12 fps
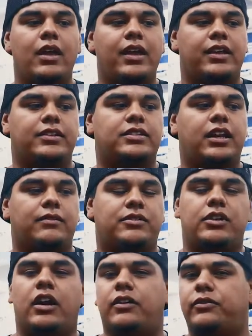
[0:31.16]
instead of
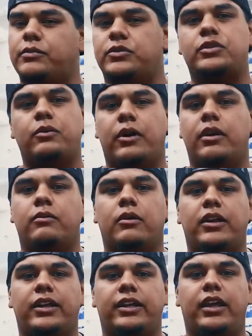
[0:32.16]
starting from square
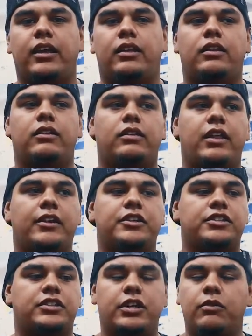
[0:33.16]
one again, they
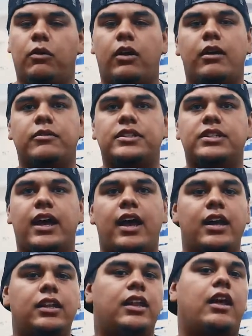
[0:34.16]
just seen where I was
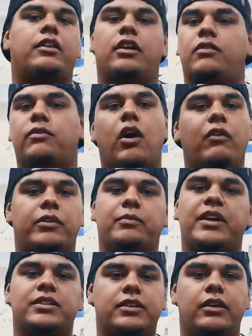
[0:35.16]
at, and now they're evolving
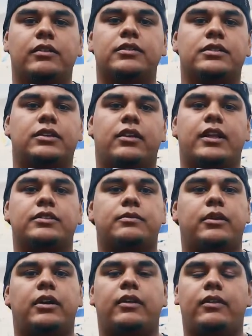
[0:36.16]
my skills. So that's
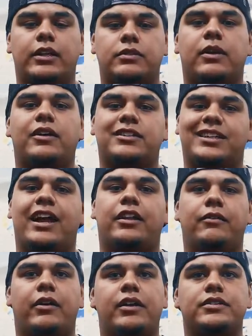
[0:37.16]
exactly
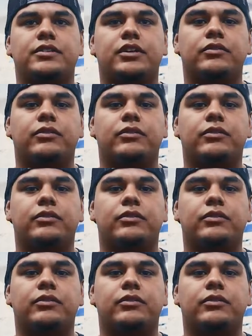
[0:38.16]
what I was looking